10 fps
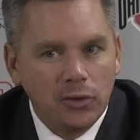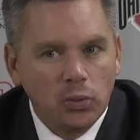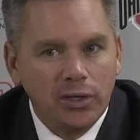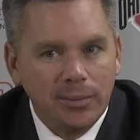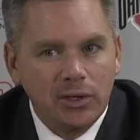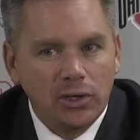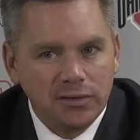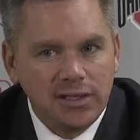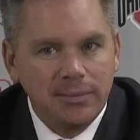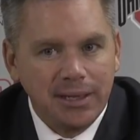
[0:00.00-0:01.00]
the rim and our
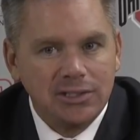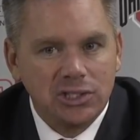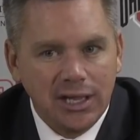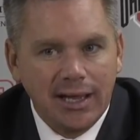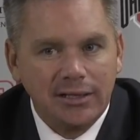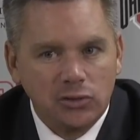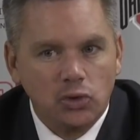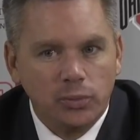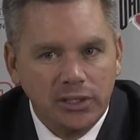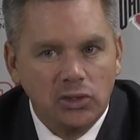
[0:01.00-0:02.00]
teammates got it
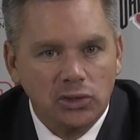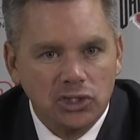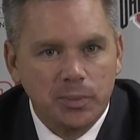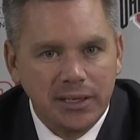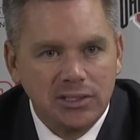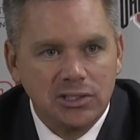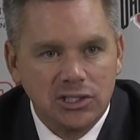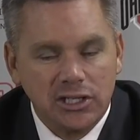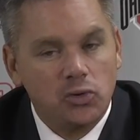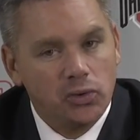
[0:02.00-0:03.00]
to him in good spaces.
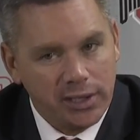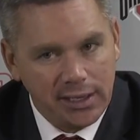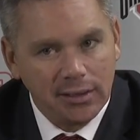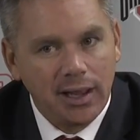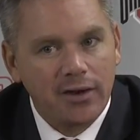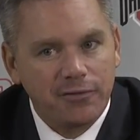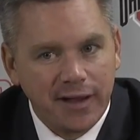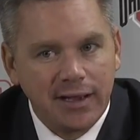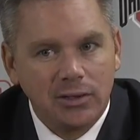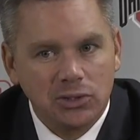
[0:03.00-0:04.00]
He created a lot of
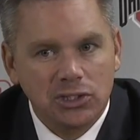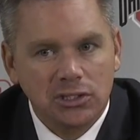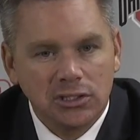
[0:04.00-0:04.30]
fouls.